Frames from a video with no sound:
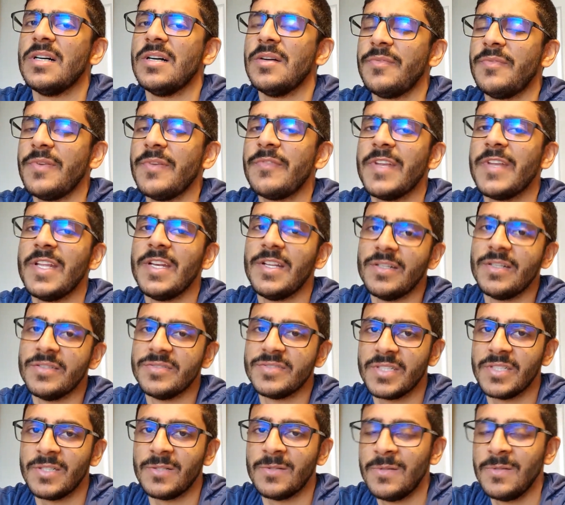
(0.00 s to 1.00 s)
15 years
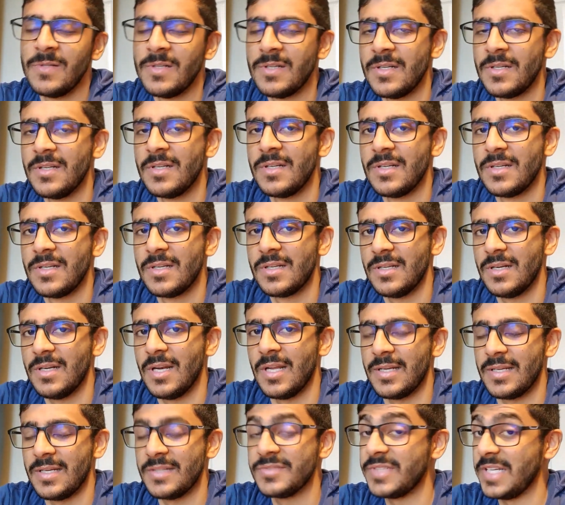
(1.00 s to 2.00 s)
now.
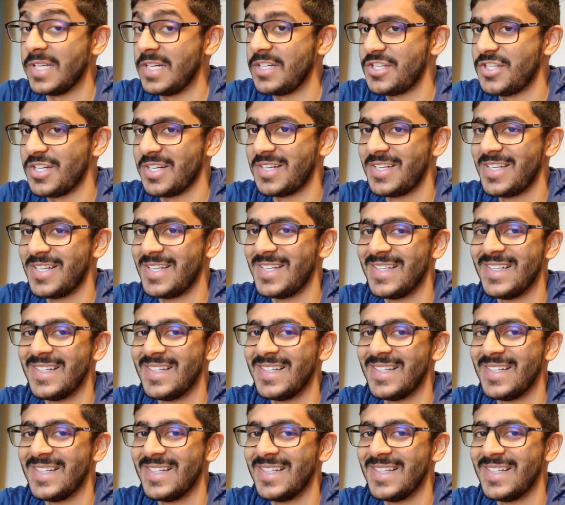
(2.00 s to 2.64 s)
Like, it's ancient.